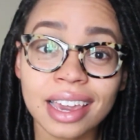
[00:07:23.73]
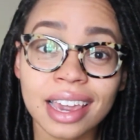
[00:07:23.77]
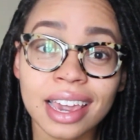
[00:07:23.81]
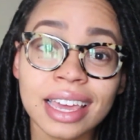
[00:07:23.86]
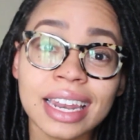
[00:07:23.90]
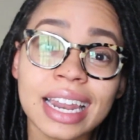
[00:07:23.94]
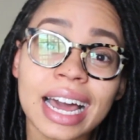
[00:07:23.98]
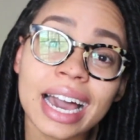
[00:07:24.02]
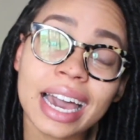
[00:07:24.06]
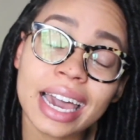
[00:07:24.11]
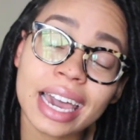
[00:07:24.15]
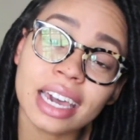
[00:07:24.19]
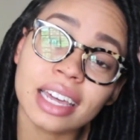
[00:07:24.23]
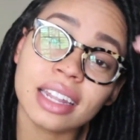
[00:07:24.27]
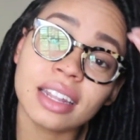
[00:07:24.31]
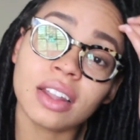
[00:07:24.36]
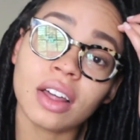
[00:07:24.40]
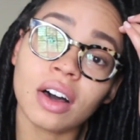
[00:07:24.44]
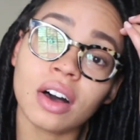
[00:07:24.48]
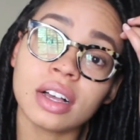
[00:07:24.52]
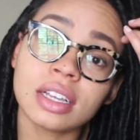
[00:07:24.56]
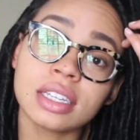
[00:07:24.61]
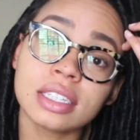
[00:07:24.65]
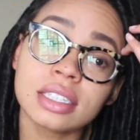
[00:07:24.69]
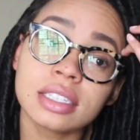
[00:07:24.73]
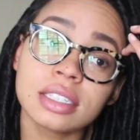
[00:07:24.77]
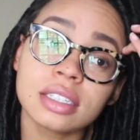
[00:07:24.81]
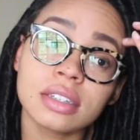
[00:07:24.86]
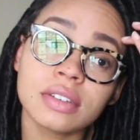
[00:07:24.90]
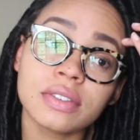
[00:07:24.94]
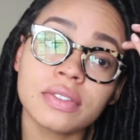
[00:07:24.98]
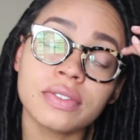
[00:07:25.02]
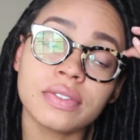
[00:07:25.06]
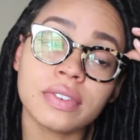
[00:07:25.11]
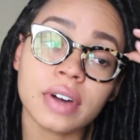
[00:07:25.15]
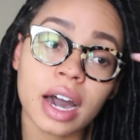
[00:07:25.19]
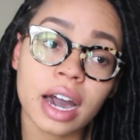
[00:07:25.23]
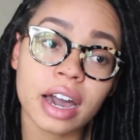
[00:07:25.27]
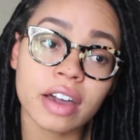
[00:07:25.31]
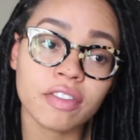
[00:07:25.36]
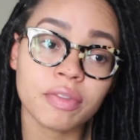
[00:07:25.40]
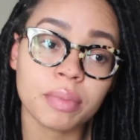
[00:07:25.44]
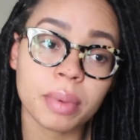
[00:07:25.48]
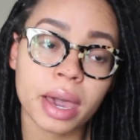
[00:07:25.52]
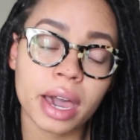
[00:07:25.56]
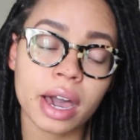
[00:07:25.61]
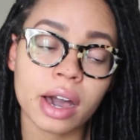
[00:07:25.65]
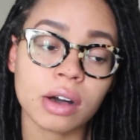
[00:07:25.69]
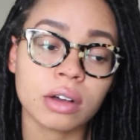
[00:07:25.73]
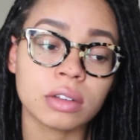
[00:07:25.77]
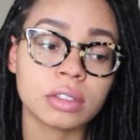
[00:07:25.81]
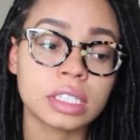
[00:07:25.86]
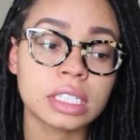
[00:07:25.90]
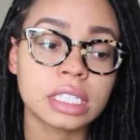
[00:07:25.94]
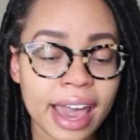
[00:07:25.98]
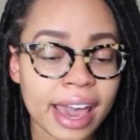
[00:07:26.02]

and I had lost 5 pounds.